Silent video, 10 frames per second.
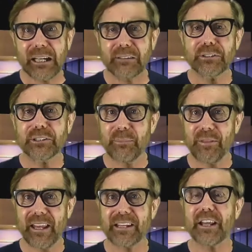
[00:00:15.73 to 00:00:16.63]
to cover
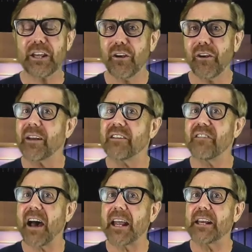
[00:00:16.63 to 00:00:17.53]
some things that you're going to
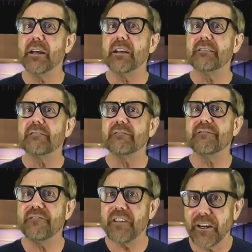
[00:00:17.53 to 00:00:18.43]
find
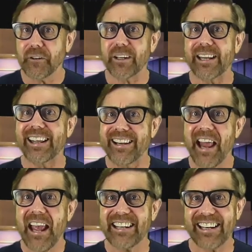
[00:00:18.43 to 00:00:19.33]
very
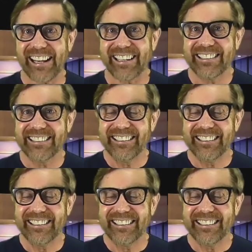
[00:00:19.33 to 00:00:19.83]
enlightening